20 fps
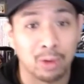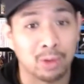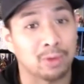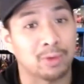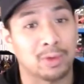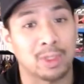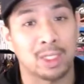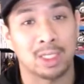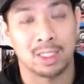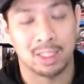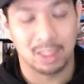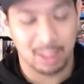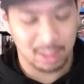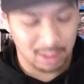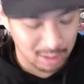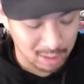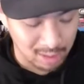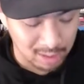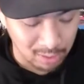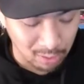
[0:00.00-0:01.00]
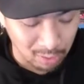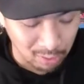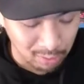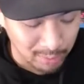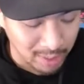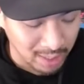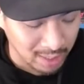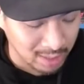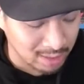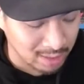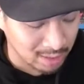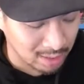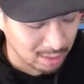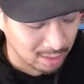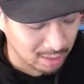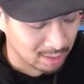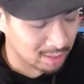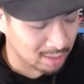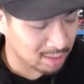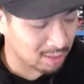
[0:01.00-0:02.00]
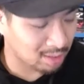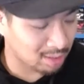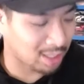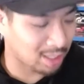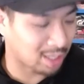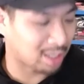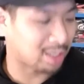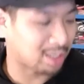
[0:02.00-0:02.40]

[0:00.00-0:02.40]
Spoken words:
through these old magazines. You got